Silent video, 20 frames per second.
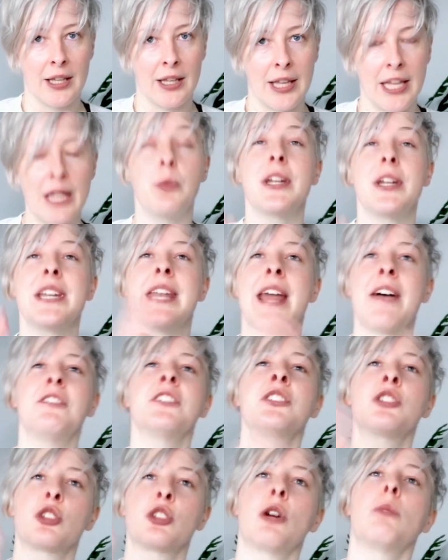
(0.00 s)
He would never
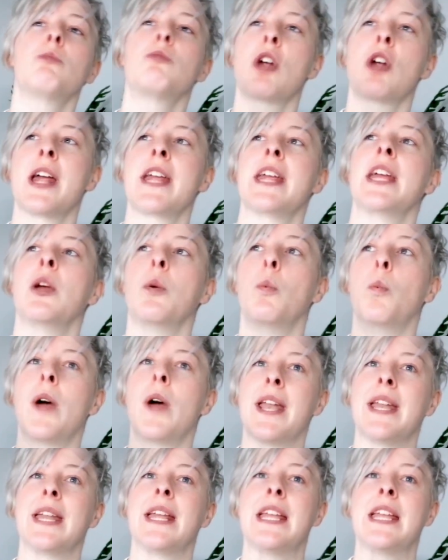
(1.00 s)
stop writing
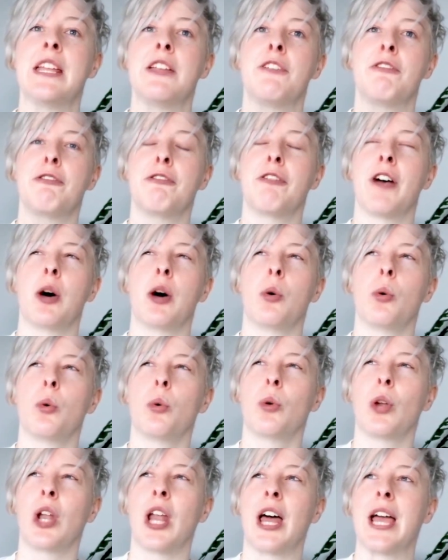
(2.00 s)
when he felt
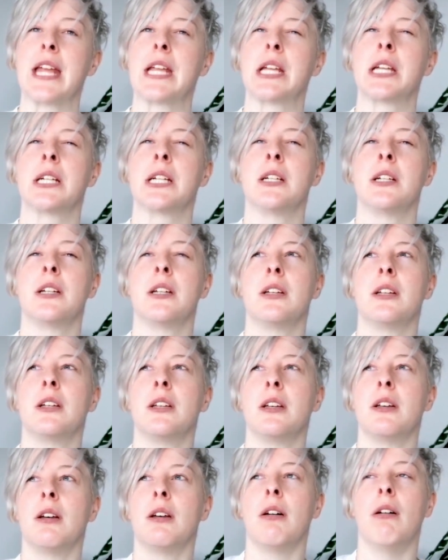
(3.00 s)
like,
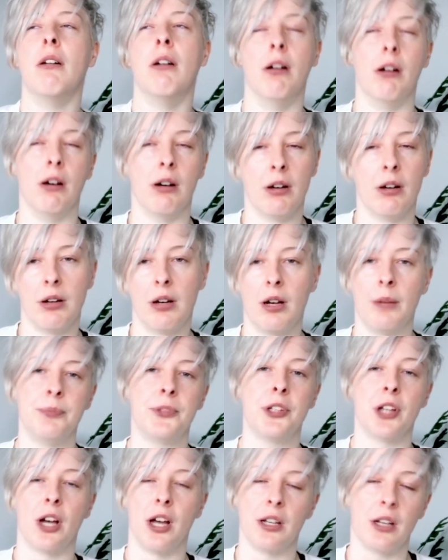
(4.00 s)
oh, I'm
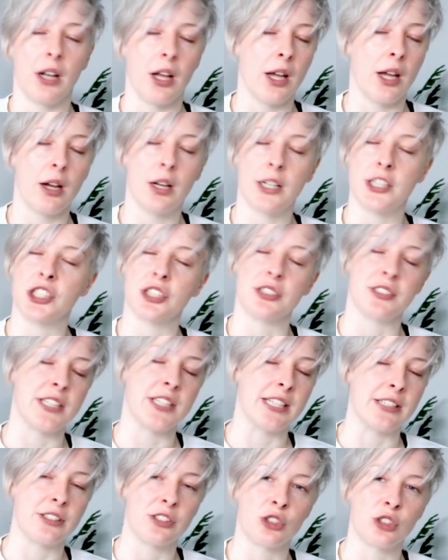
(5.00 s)
done, I just
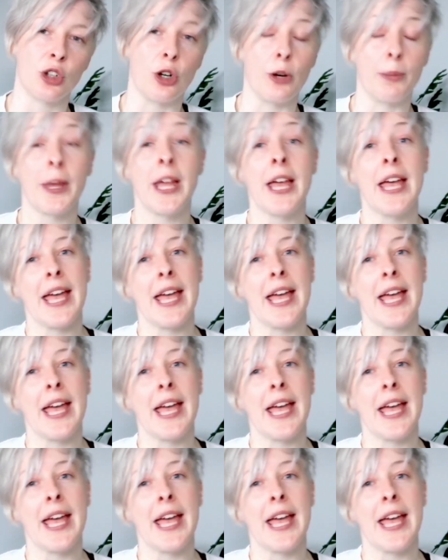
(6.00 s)
need to stop.